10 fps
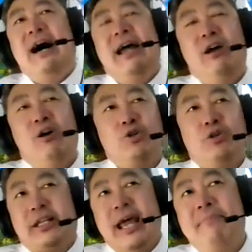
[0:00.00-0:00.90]
And also
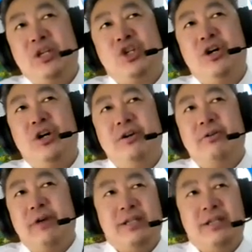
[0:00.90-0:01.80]
the temperature,
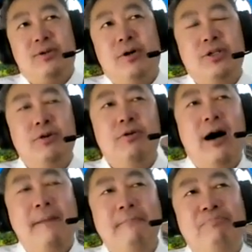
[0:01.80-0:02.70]
and so on. So
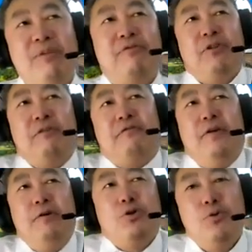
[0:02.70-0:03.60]
before they
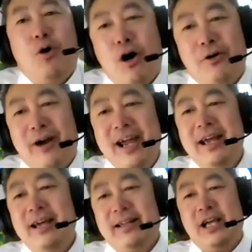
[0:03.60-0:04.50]
feel too hot, right?
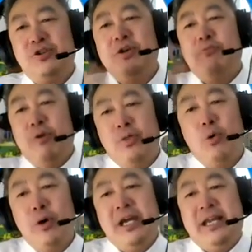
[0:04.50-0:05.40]
They actually would
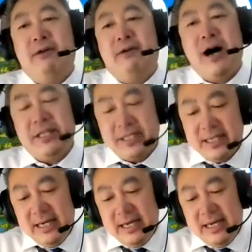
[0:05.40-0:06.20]
know it in advance.